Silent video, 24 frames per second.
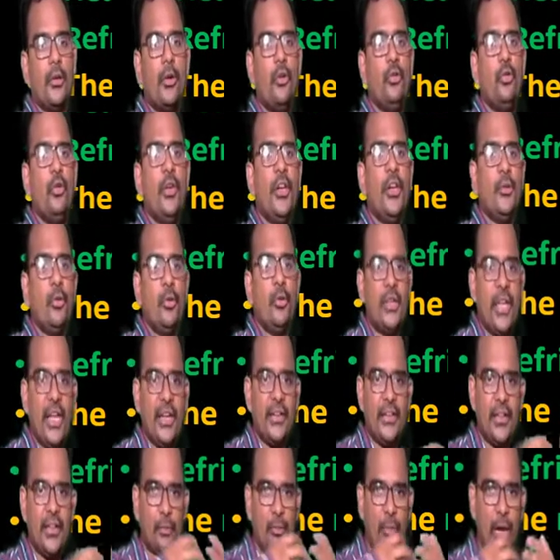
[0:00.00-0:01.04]
now you need to
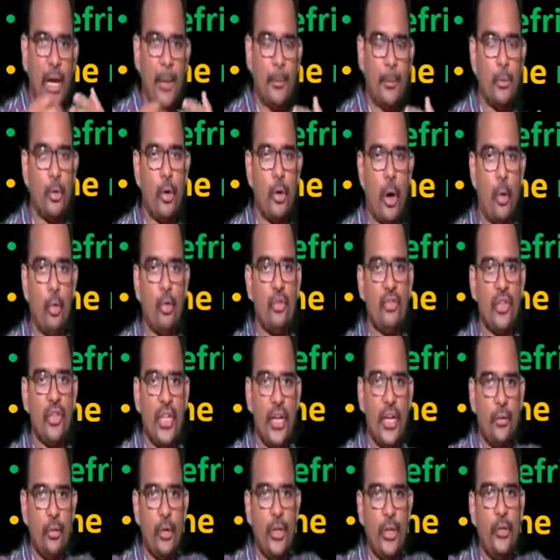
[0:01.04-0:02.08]
take this wipe to outside
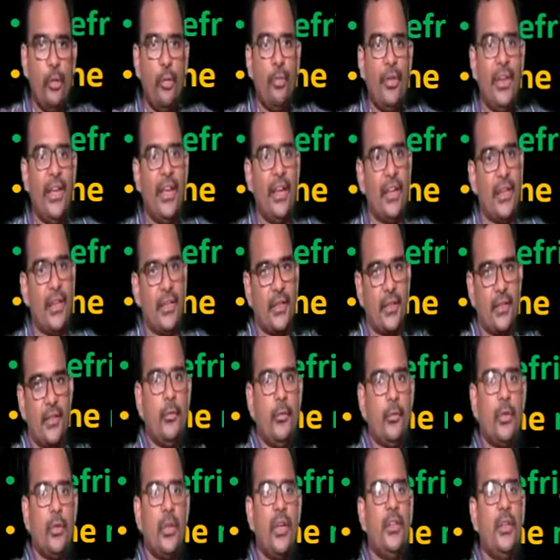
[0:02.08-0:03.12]
and you need to wriggle it
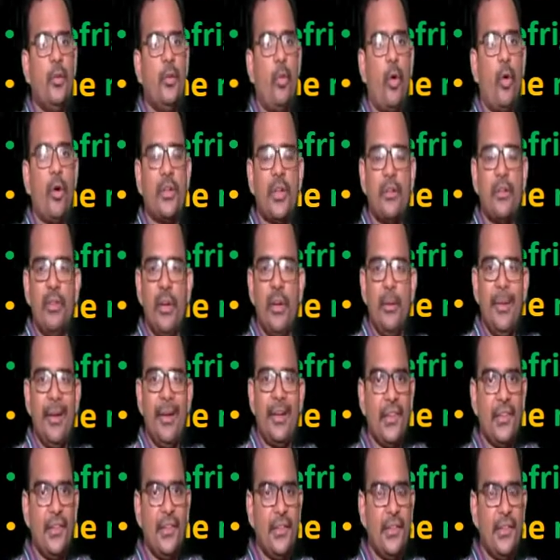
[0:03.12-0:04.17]
so that the water will be
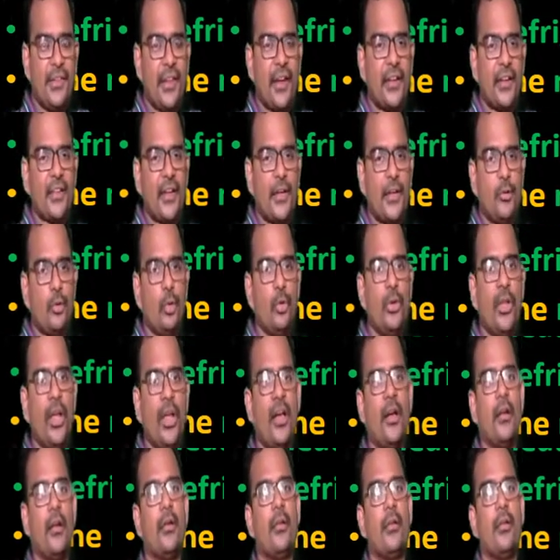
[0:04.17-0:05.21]
ejected to
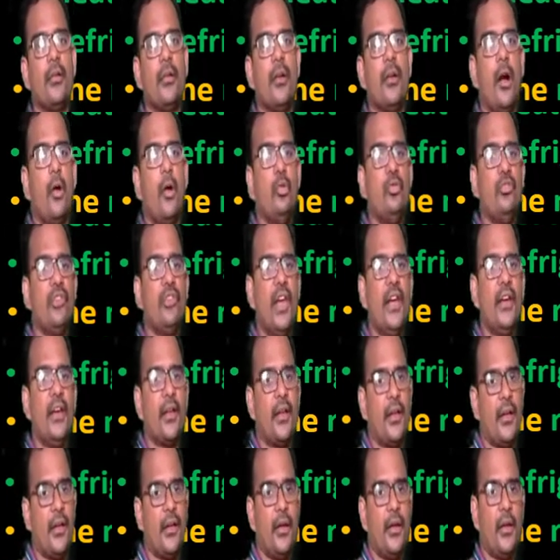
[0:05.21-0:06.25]
the
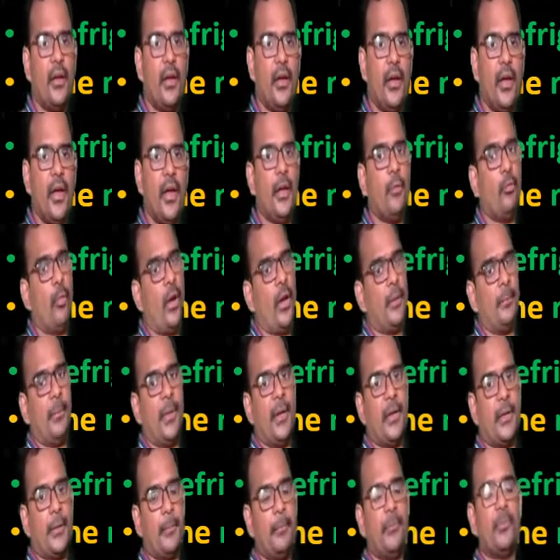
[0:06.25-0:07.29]
outside
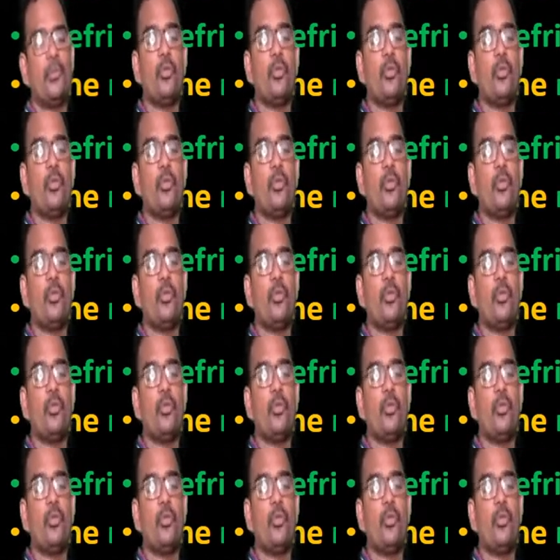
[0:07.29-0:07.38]
environment.